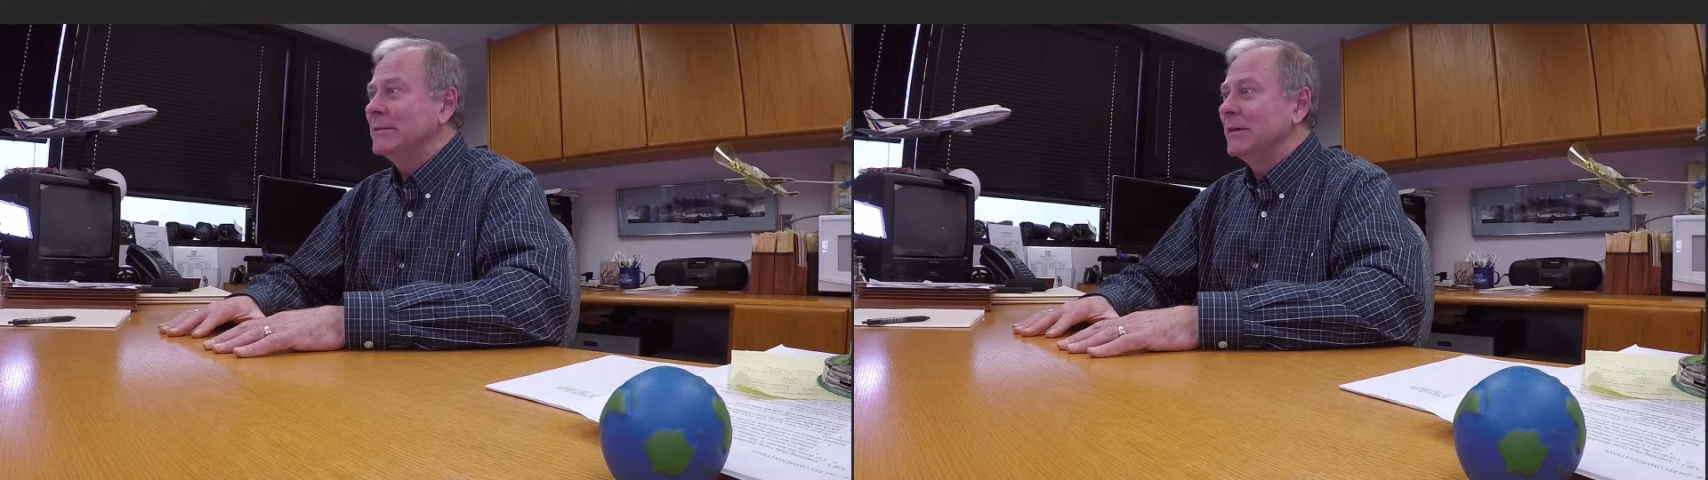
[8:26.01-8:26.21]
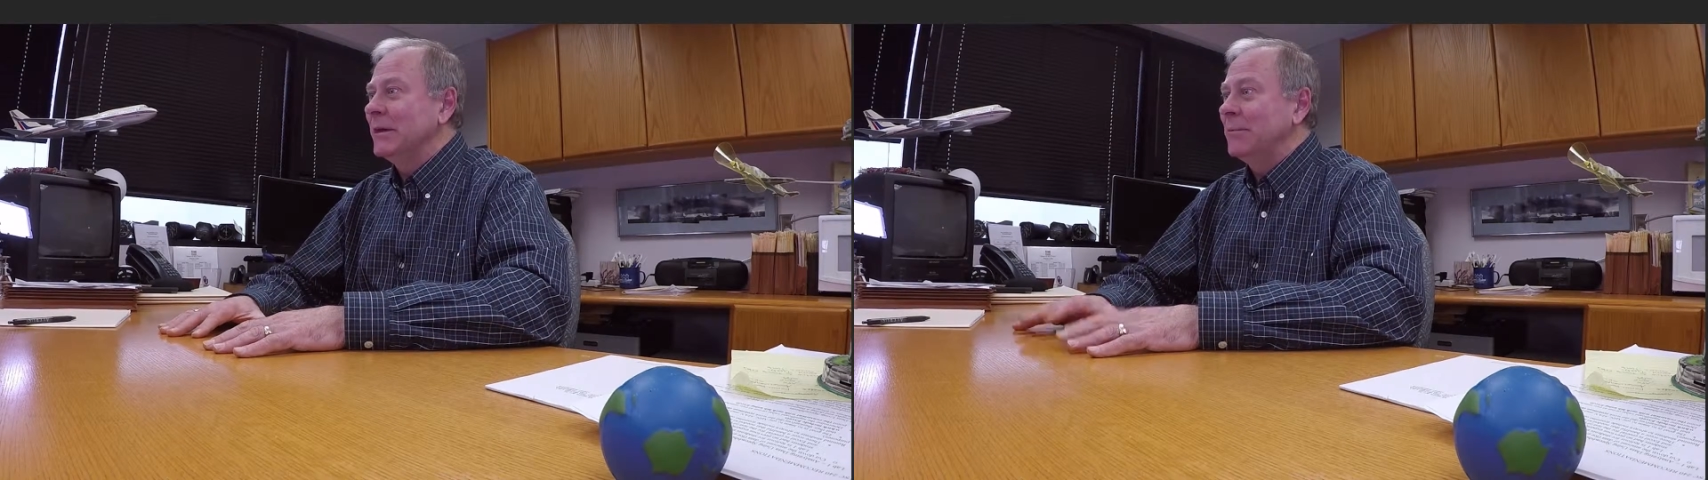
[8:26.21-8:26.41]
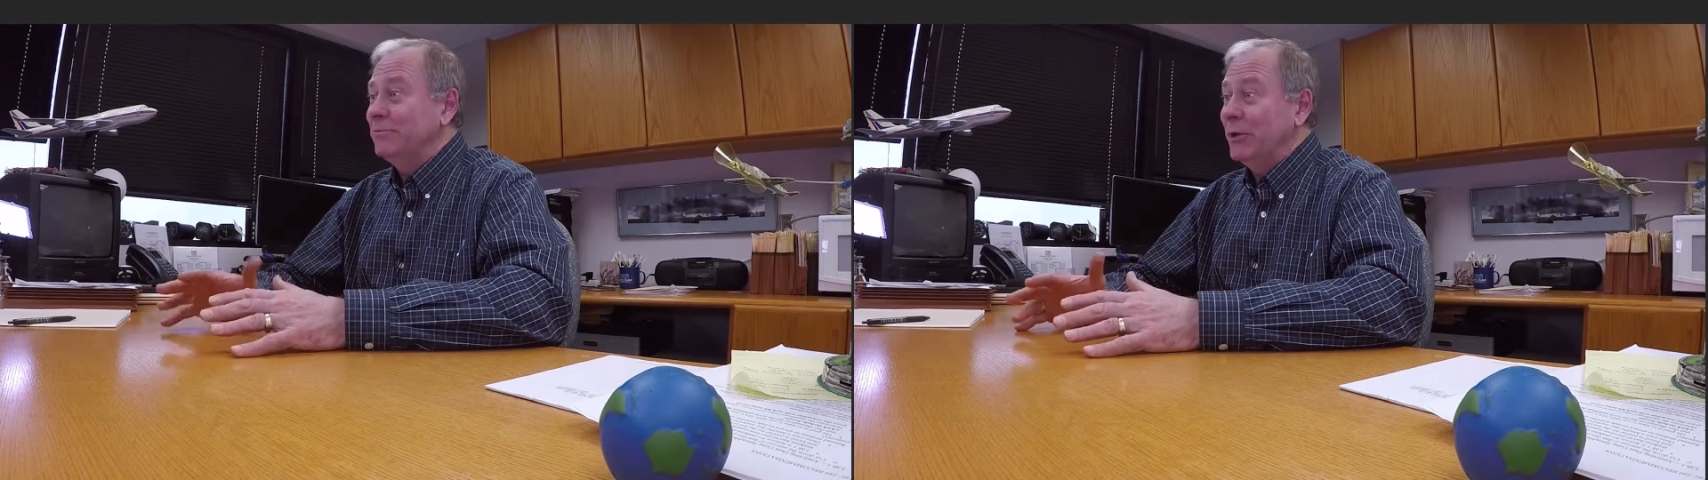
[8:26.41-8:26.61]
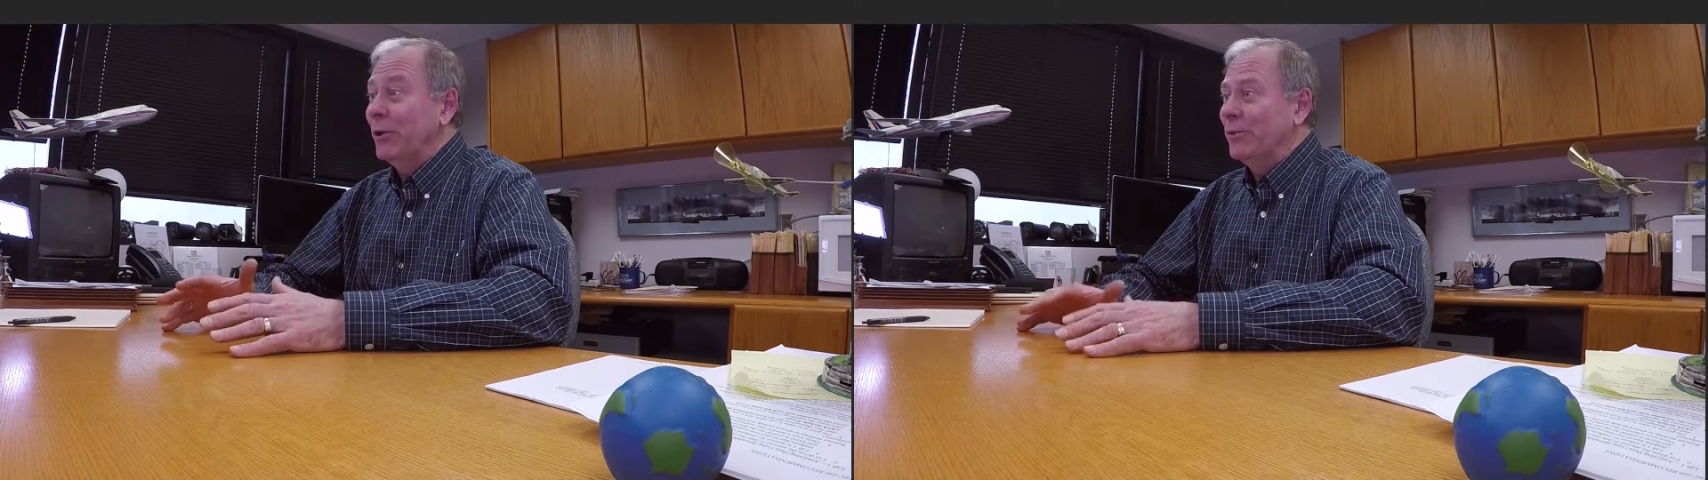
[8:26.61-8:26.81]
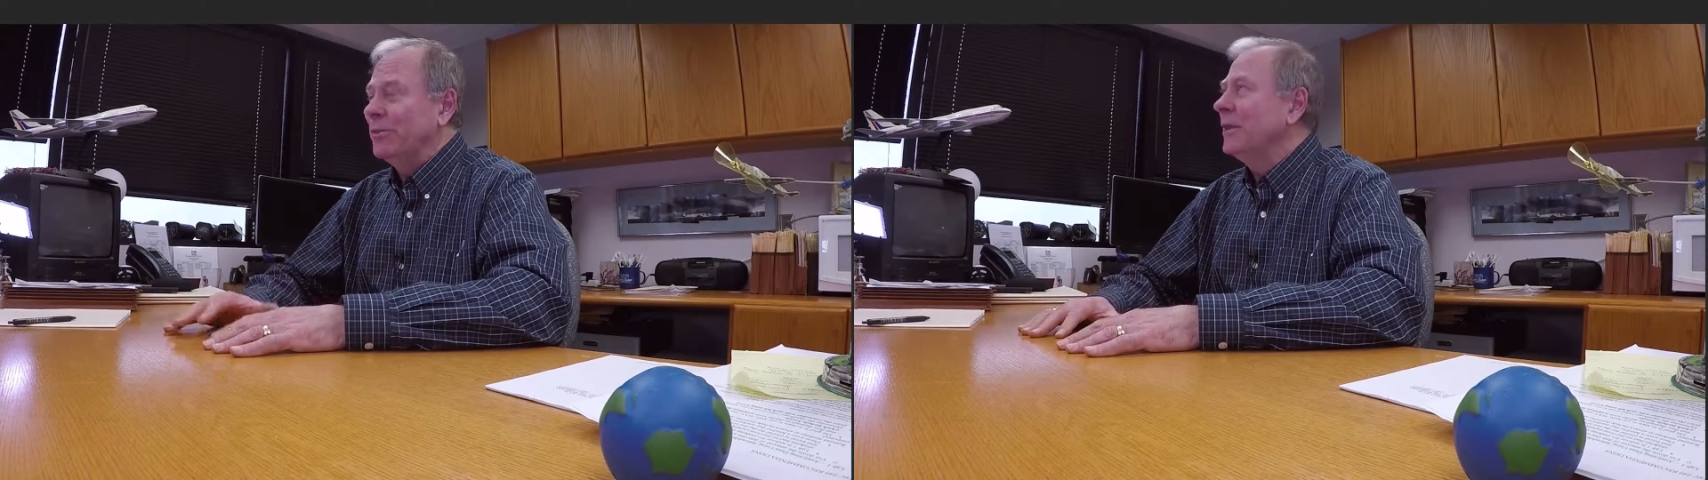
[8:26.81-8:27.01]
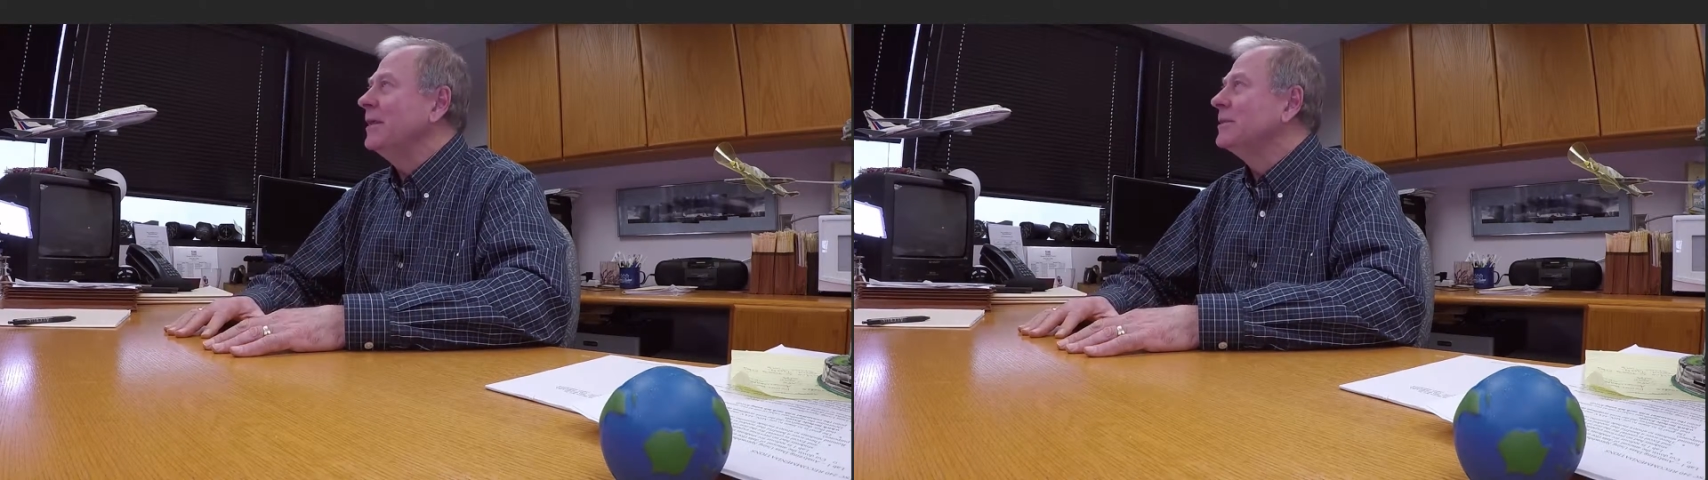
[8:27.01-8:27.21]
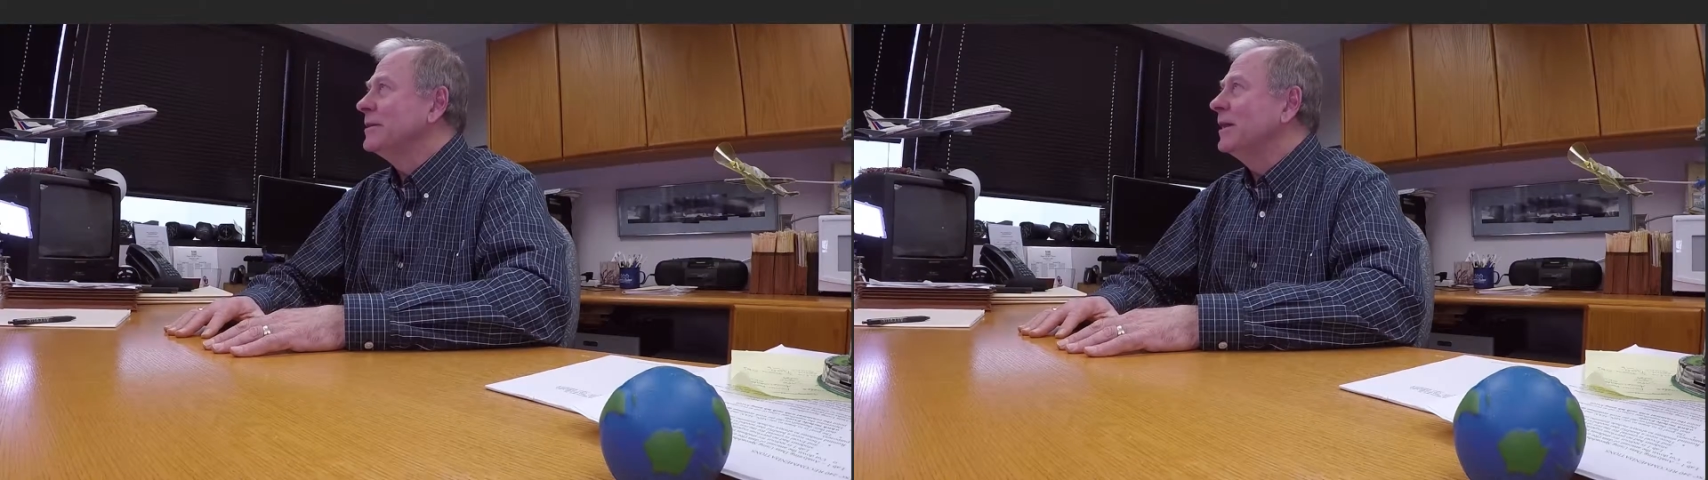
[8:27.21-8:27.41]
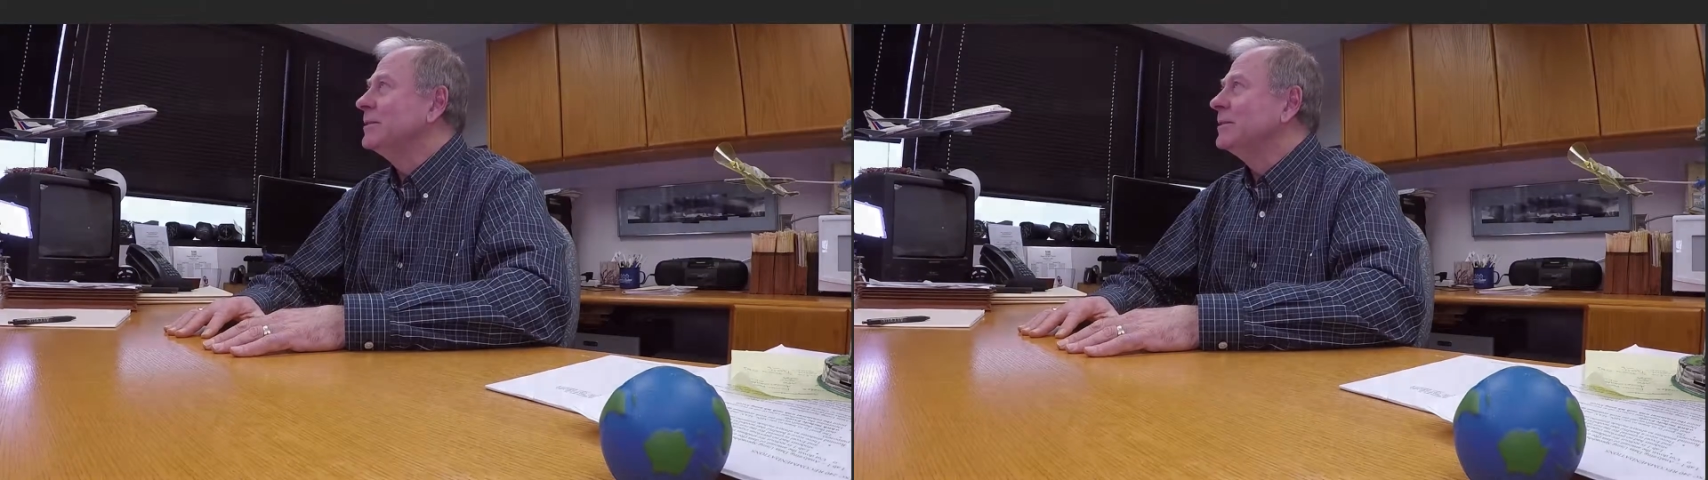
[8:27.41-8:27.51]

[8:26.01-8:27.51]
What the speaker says: they need to